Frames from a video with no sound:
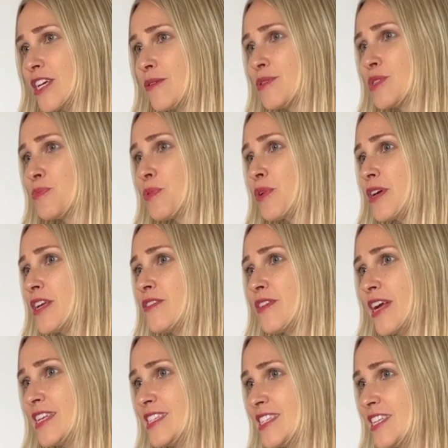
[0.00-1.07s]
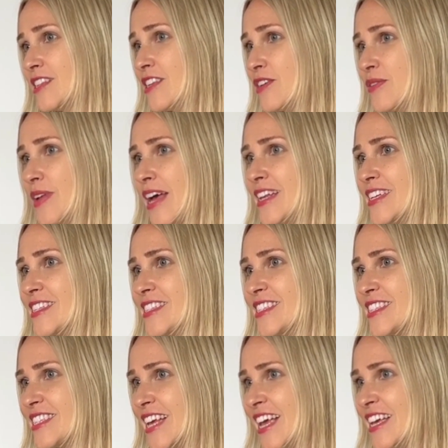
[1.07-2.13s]
was born and raised in the United
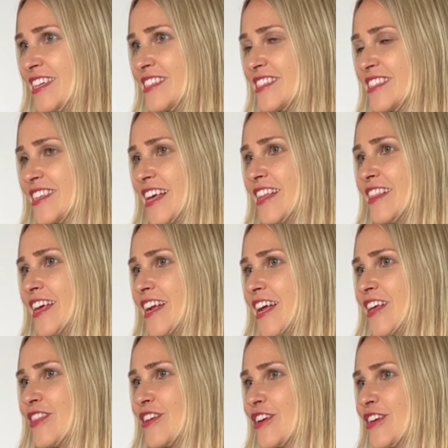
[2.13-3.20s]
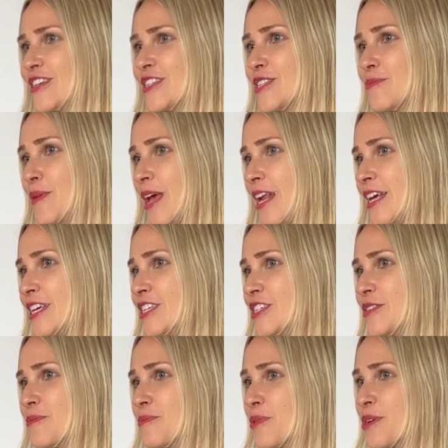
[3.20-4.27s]
States, and then I learned
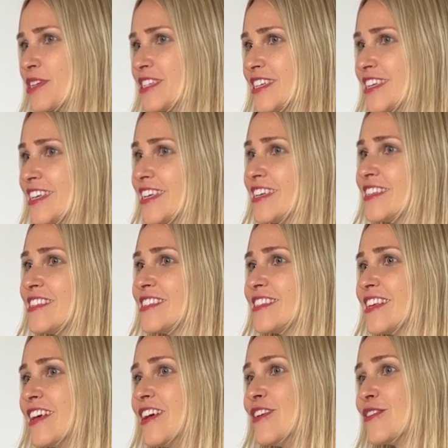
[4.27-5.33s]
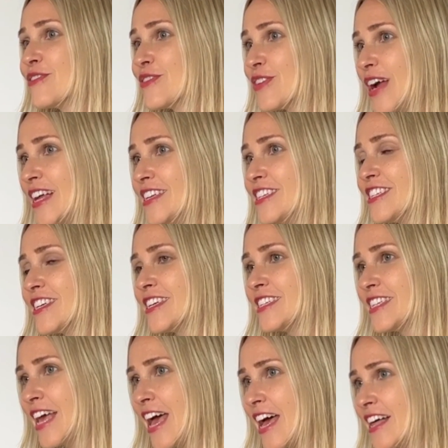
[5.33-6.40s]
Spanish, Portuguese, French,
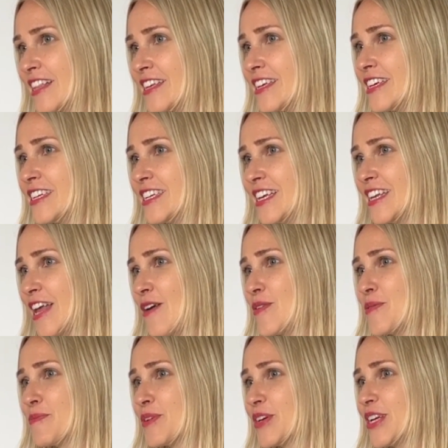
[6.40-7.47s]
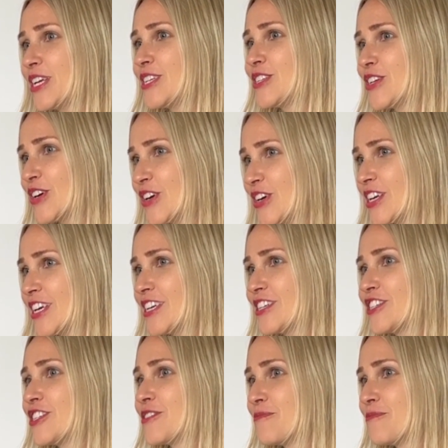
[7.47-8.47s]
Italian, and now I'm learning Turkish.